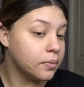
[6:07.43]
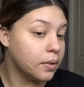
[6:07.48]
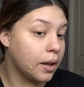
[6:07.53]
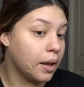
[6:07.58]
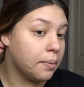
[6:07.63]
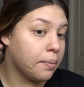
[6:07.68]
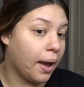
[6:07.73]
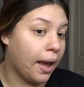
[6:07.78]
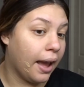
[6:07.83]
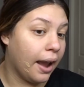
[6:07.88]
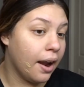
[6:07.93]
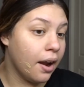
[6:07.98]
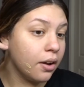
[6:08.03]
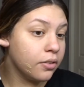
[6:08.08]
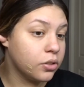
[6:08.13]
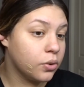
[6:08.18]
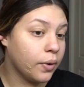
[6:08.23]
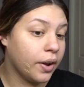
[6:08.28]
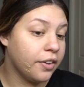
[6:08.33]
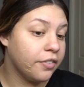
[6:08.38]
get my hair
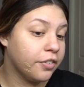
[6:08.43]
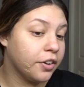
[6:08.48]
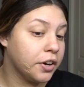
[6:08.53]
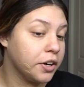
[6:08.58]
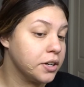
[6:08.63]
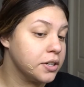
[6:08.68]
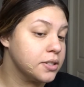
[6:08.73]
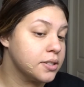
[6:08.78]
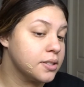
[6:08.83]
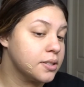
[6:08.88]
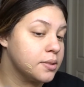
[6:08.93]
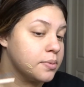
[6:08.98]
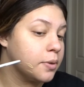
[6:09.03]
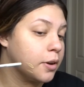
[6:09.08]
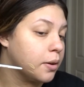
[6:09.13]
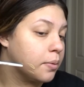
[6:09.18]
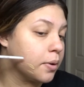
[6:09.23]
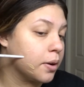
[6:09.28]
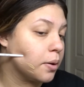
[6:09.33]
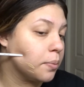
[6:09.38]
out the way first,
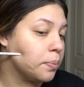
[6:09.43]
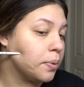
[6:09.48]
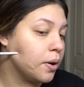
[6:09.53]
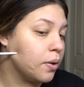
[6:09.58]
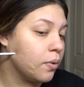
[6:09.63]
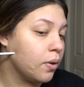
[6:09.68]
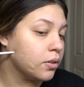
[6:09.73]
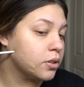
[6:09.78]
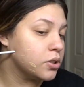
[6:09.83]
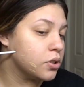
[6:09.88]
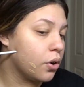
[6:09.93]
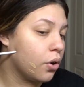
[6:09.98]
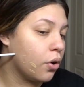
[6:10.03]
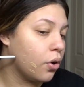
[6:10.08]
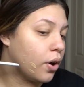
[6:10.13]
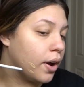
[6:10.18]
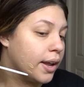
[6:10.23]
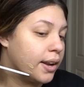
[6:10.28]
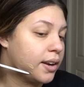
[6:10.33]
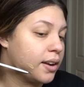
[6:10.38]
but I'm going to put what's
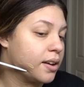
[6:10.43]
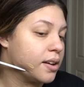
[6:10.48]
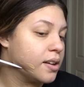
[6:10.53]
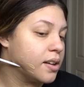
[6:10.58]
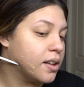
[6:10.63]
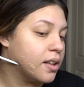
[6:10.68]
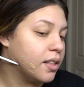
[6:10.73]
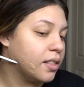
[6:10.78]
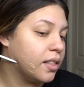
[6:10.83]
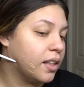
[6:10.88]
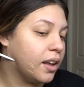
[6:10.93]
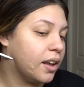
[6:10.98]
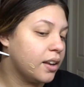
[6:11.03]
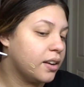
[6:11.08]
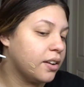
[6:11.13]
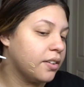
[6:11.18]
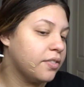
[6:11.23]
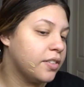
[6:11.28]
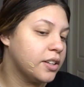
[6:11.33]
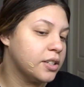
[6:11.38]
on the
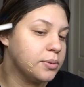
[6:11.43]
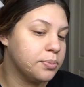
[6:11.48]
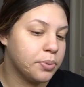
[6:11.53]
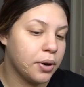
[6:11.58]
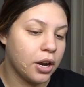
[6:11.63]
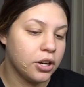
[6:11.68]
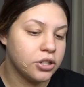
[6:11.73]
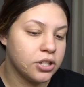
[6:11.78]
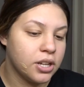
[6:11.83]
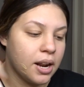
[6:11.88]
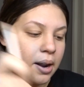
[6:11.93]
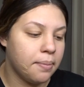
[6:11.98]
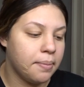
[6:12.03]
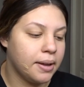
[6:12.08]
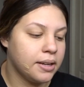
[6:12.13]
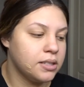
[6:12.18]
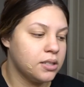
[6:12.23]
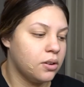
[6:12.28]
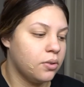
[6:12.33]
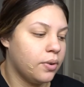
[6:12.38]
end of this brush that I
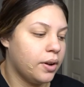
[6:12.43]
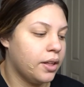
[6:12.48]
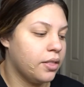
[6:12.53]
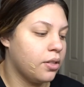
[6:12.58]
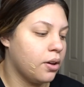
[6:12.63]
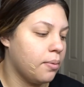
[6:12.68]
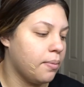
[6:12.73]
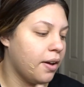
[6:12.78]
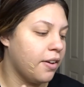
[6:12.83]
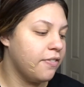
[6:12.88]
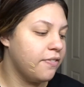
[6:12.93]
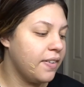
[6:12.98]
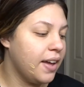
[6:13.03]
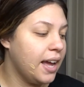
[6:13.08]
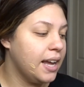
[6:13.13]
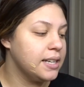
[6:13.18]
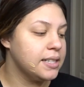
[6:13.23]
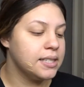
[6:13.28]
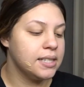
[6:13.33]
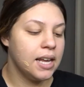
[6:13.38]
mixed it with on my
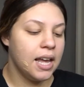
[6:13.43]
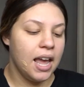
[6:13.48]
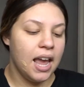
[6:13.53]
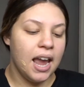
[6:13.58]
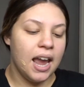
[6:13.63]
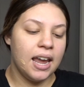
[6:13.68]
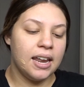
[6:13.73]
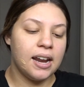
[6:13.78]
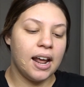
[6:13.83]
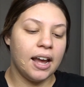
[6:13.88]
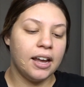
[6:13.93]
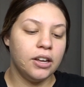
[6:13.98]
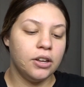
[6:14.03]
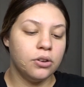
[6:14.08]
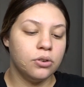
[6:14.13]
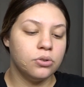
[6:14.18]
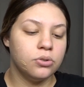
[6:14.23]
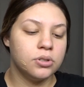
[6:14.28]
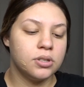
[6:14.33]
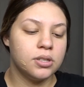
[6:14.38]
face. And I
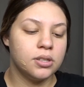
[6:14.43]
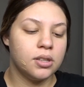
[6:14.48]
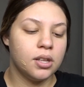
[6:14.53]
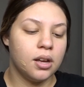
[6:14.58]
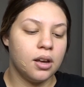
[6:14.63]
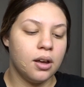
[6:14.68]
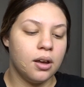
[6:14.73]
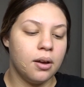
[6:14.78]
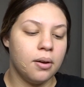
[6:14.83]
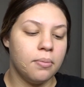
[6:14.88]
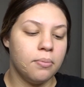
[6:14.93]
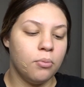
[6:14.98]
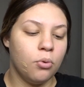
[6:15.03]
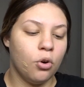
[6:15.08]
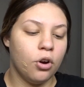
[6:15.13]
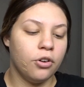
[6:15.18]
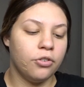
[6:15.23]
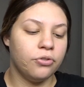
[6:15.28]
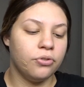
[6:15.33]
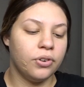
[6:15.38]
use the
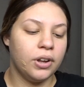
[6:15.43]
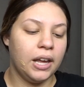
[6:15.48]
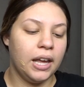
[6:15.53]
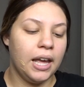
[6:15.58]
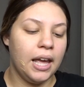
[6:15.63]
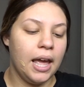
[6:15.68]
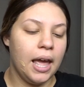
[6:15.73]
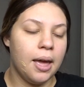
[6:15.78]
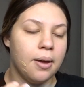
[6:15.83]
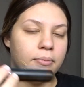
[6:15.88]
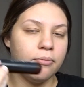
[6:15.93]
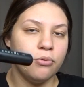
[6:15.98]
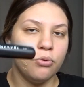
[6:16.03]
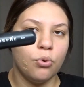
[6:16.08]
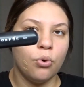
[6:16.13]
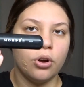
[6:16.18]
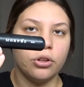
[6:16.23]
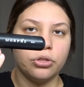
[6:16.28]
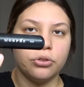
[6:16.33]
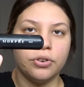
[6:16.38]
Morphe
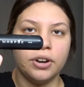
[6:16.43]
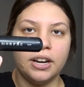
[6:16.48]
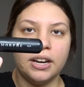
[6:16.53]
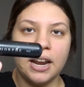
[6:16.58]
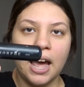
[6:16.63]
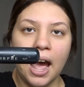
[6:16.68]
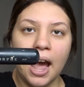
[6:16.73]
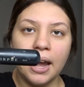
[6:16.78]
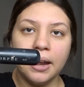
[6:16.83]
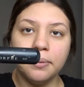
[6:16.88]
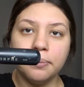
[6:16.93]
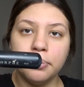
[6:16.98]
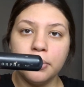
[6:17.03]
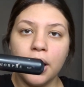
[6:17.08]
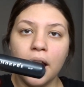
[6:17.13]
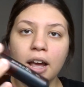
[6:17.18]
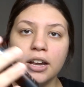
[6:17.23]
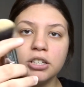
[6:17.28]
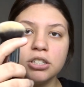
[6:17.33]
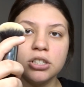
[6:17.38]
M439
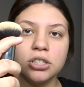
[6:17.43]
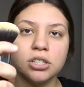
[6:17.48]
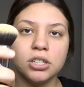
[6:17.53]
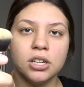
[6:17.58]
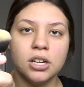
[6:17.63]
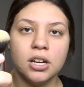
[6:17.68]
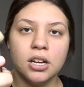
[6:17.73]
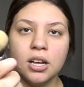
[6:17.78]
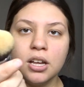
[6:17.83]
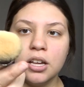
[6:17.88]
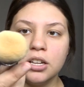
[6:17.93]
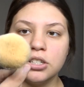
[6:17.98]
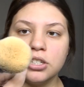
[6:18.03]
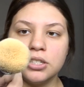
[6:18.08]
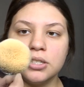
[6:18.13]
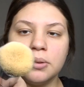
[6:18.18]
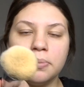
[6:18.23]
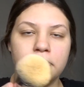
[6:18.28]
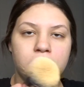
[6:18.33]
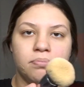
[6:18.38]
brush,
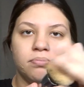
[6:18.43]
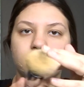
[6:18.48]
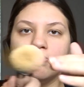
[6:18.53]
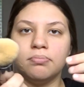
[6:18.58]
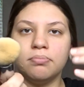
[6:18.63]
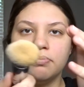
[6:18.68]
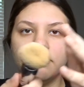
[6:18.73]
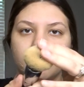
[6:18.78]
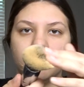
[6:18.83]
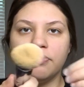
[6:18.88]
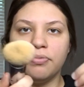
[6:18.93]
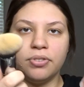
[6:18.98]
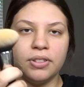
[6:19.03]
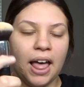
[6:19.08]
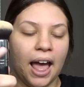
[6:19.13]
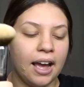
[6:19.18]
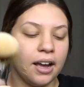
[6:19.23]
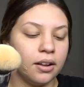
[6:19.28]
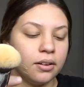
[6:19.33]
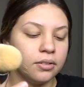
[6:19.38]
just a
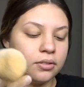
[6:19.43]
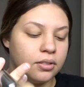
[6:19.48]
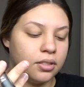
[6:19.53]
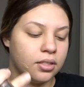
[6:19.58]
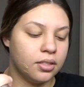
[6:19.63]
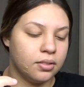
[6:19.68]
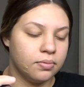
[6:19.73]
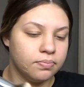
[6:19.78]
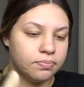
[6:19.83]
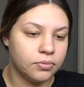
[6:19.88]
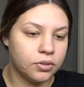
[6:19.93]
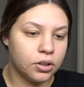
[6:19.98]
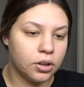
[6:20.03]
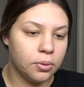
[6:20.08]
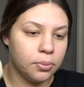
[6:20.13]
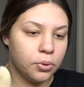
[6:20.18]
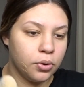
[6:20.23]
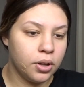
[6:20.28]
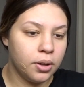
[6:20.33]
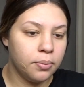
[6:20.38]
flat
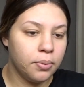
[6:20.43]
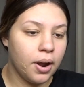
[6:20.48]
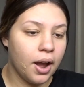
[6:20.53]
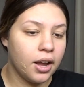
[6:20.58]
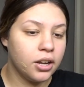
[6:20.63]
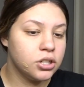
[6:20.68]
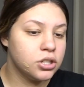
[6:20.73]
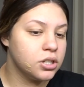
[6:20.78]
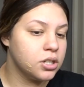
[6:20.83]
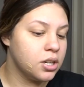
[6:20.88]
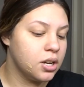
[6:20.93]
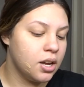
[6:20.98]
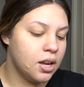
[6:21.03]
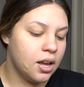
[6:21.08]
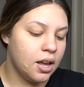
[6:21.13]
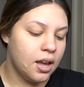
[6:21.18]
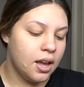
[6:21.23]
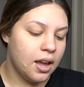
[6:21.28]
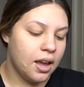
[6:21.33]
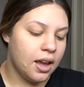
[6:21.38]
kabuki brush,
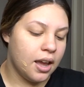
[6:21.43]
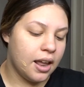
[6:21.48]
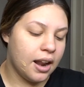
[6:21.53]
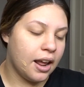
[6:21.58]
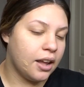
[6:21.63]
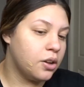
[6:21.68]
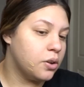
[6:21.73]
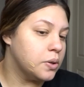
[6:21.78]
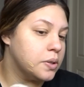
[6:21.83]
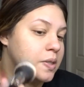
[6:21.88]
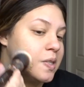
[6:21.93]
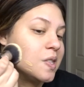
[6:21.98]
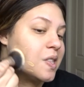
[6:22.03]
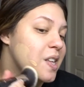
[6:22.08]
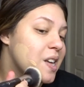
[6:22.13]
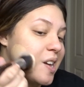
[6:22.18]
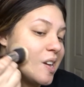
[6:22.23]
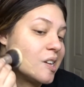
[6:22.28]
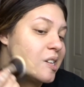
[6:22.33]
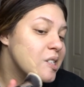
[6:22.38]
and I use
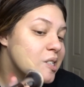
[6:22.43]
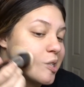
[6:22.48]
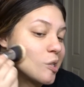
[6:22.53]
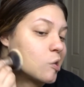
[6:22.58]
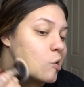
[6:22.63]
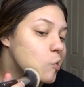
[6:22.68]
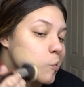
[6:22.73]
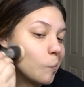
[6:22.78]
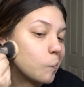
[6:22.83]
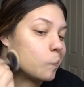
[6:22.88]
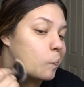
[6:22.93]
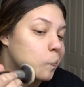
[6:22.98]
this